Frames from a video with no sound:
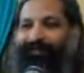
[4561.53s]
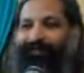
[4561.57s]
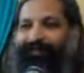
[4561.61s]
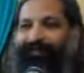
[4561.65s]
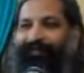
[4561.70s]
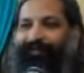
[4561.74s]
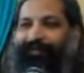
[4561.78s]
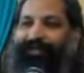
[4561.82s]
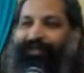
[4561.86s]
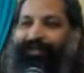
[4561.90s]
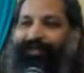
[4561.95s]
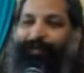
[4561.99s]

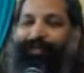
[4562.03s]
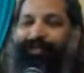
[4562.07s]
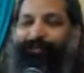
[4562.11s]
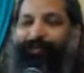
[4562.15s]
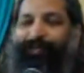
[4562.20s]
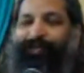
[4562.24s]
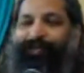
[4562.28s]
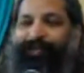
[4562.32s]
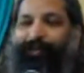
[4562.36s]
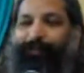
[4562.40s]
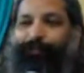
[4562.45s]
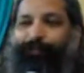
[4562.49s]
So there must be
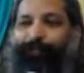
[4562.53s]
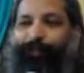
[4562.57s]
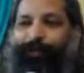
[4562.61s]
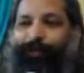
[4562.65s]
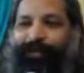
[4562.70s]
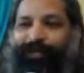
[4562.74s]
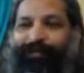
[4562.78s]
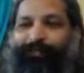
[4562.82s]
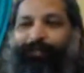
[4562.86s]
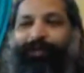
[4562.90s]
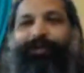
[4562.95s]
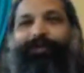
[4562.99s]
some
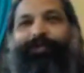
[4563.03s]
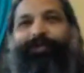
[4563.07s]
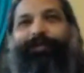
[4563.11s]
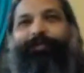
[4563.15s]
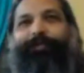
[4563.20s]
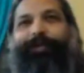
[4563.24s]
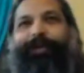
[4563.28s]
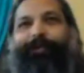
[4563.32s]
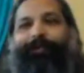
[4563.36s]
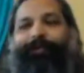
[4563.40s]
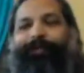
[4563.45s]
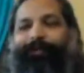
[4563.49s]
poise we should
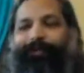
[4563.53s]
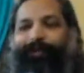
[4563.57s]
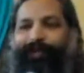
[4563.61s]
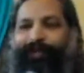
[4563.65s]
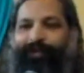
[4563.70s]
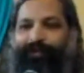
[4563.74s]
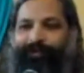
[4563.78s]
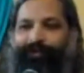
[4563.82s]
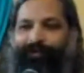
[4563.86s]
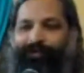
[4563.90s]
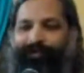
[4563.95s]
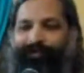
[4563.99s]
be able to
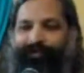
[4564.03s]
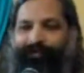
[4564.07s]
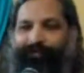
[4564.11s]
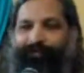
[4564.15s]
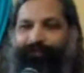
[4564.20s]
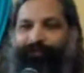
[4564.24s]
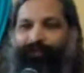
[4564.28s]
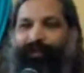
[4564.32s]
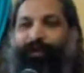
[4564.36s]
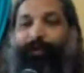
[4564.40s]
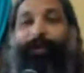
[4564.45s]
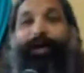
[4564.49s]
reach.
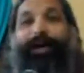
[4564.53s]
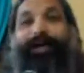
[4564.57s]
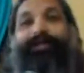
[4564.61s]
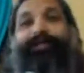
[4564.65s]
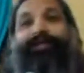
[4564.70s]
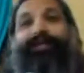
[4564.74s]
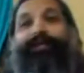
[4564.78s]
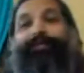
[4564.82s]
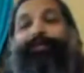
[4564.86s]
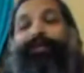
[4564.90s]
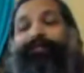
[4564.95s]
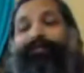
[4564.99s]
Why is
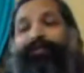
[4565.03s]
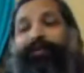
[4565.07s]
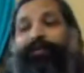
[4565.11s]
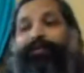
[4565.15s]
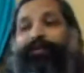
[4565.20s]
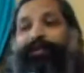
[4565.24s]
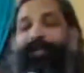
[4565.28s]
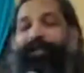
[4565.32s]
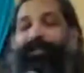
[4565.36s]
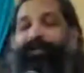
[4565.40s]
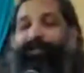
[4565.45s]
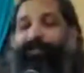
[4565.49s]
it we have not
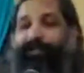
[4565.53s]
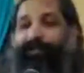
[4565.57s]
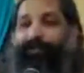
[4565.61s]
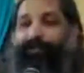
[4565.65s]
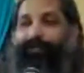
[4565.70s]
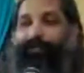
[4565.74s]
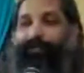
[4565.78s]
reached it?